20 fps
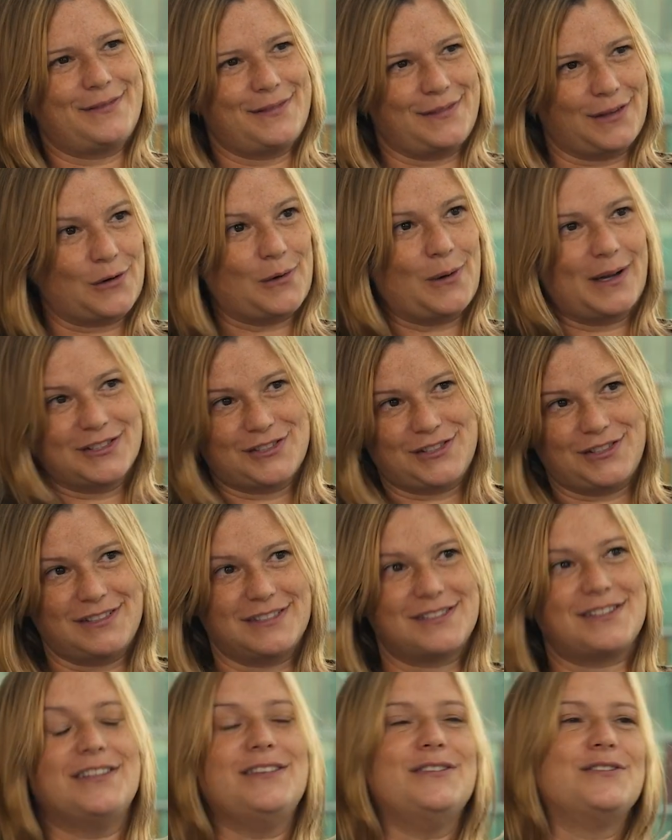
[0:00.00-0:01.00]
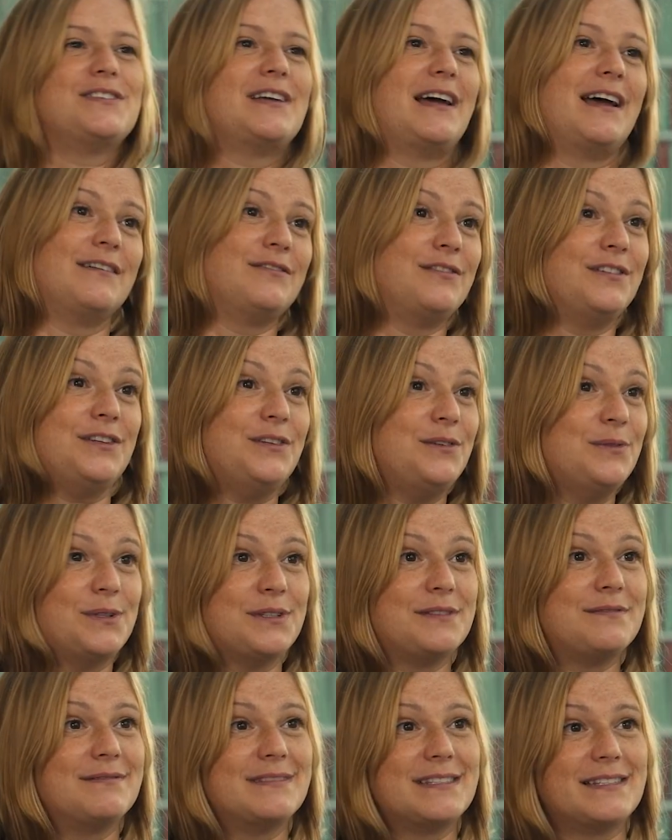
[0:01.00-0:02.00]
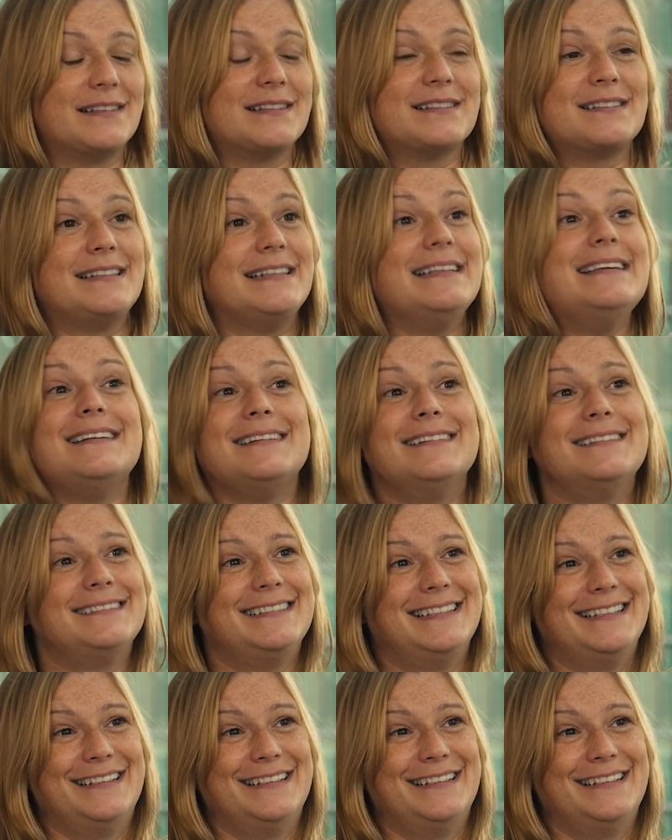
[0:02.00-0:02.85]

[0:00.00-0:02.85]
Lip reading: the questions that you used to have when you were 16.